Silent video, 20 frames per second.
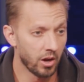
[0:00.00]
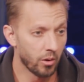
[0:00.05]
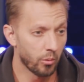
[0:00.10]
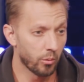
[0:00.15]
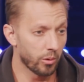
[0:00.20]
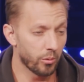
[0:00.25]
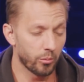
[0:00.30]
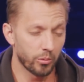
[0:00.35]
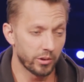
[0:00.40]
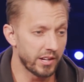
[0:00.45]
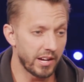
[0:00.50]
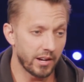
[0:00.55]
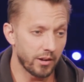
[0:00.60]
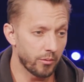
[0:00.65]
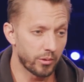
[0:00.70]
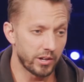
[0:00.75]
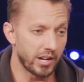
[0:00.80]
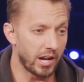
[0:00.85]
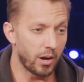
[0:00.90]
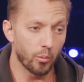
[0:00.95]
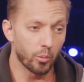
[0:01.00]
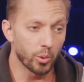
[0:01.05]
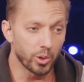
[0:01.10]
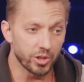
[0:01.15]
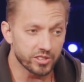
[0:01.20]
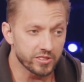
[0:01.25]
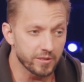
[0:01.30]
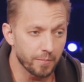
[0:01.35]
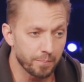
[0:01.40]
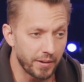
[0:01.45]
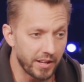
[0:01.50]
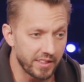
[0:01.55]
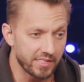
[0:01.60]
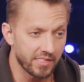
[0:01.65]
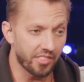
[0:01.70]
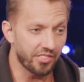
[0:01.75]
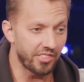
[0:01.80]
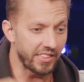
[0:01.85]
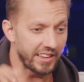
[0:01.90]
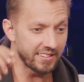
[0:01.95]
we're, we're, not, we're not worshiping
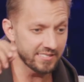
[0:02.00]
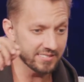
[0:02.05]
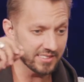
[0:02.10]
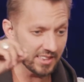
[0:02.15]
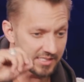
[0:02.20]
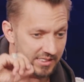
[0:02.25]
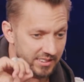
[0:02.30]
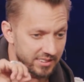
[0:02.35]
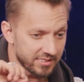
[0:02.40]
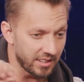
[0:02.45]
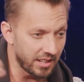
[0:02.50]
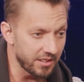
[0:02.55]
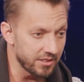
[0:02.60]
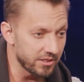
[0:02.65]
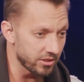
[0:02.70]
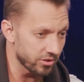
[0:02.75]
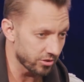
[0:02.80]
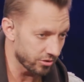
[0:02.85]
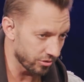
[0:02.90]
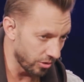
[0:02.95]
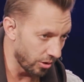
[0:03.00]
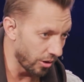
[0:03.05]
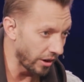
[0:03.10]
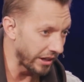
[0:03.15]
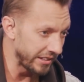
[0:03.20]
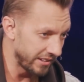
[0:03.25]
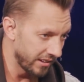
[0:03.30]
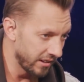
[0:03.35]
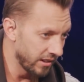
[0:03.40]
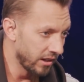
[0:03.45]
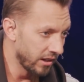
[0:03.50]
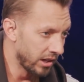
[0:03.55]
the things that the Son destroyed.